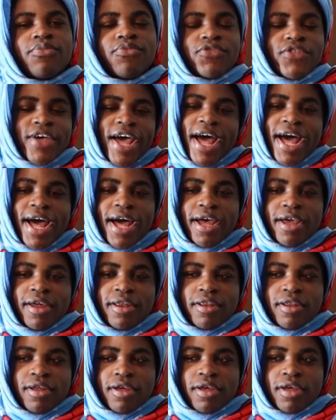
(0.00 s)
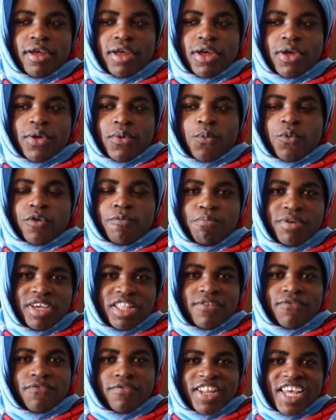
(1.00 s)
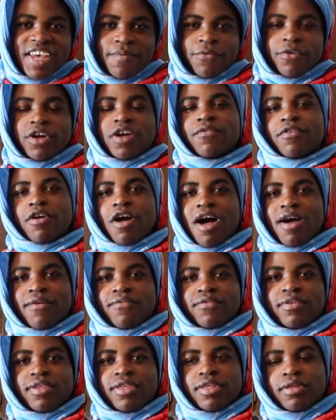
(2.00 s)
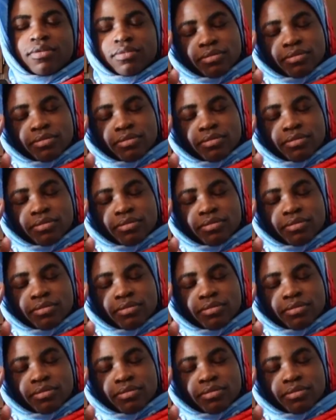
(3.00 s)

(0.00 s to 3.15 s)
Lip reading: that would be the flavor of coffee.